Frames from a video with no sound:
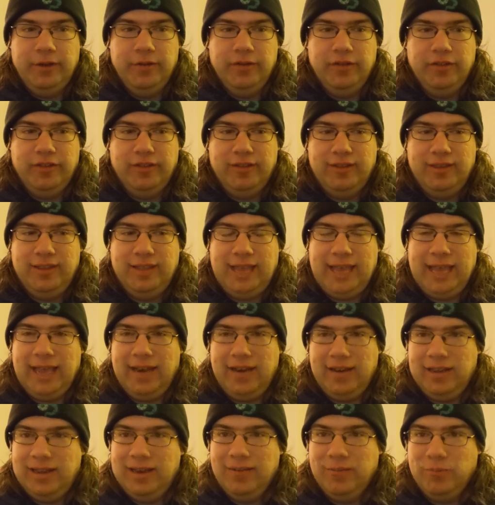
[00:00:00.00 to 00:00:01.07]
just
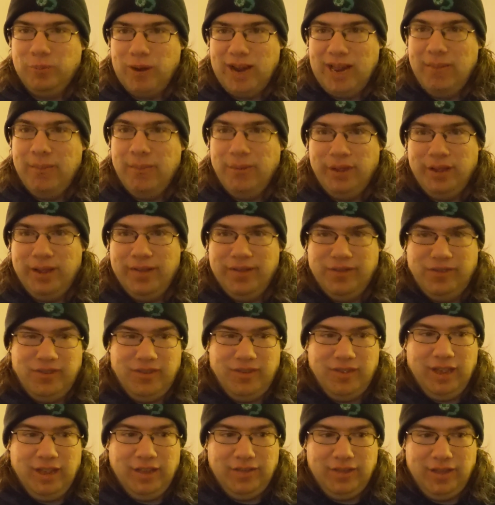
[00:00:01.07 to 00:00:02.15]
candid ramblings
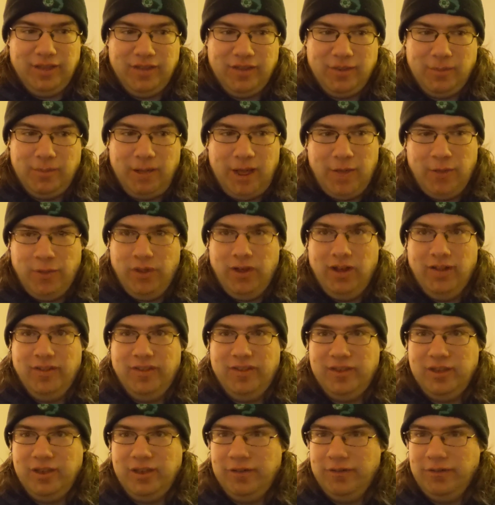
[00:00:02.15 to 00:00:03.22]
like this on my
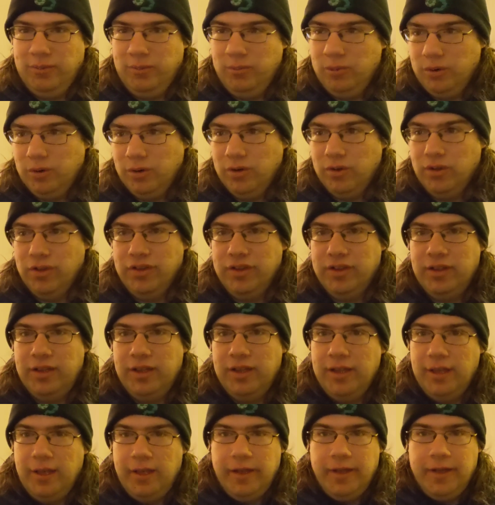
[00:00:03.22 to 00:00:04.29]
thoughts of the world,
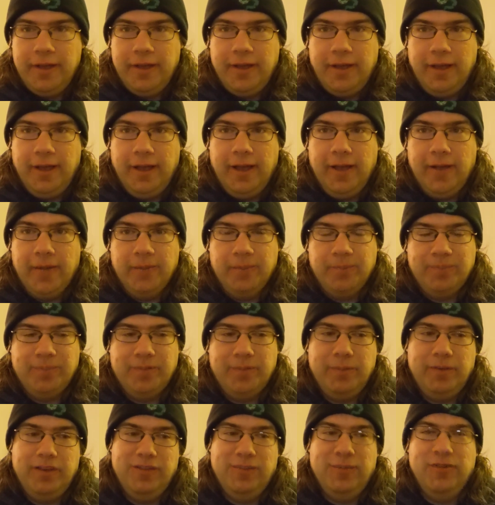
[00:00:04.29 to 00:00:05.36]

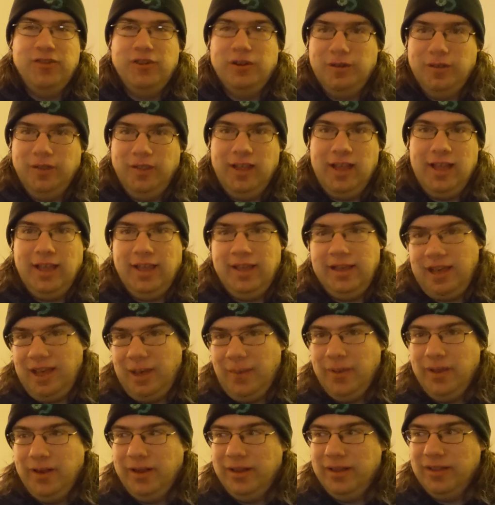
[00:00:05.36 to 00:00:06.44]
please be sure to like,
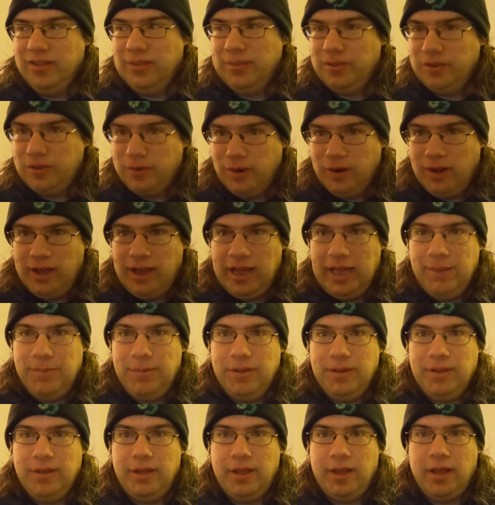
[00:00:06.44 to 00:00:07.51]
comment, and subscribe.
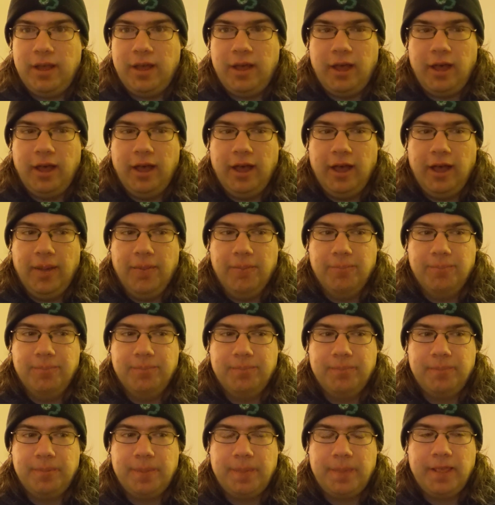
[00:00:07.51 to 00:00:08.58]

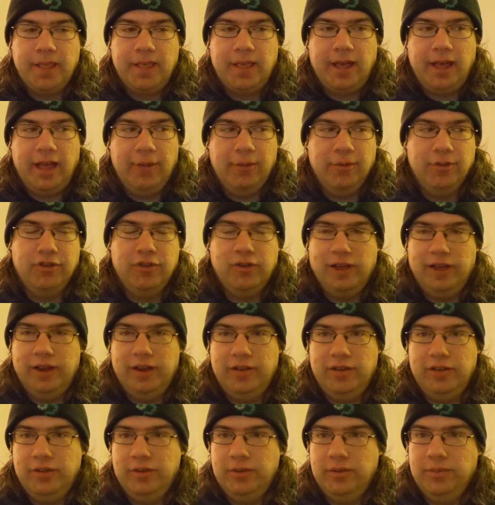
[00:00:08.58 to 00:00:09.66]
I will try to
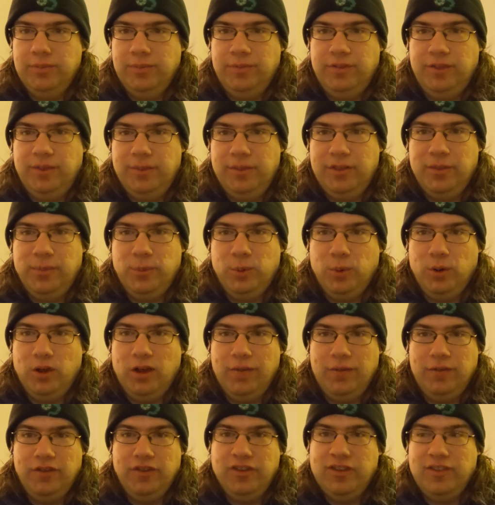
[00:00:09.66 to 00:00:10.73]
do some of these more
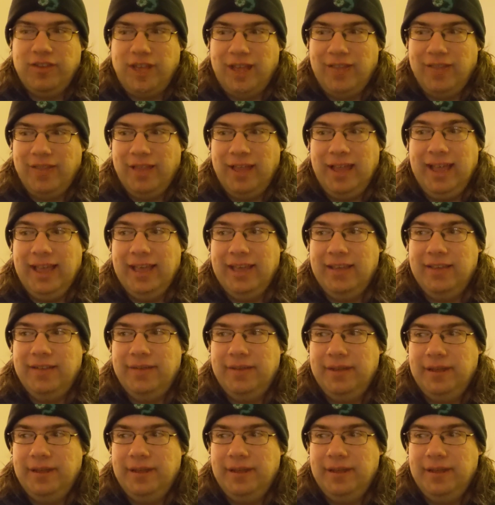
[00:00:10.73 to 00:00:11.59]
often just because I like,